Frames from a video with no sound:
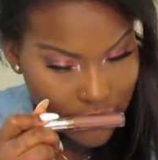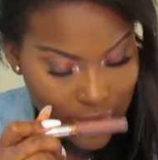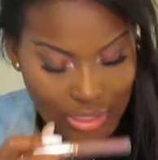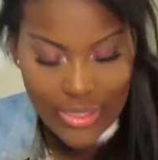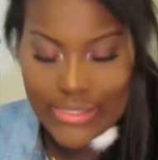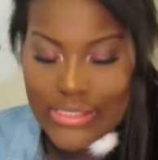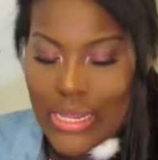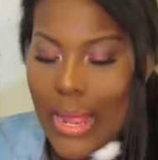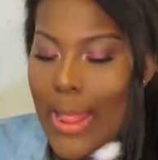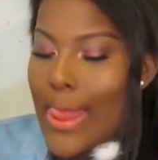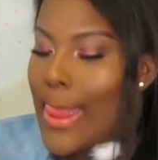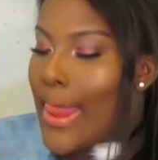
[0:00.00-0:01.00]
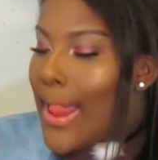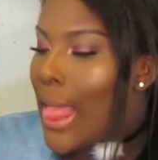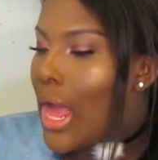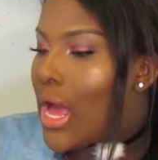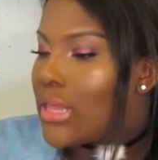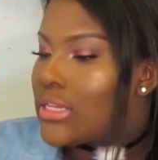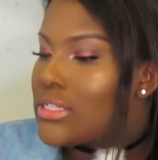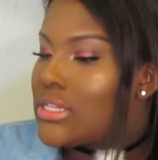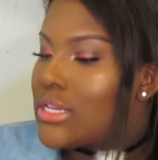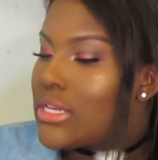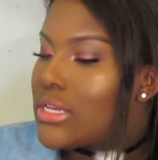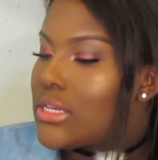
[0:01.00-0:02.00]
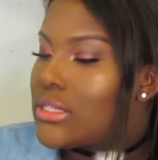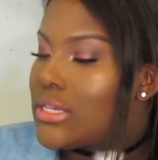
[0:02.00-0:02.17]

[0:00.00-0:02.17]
this. This is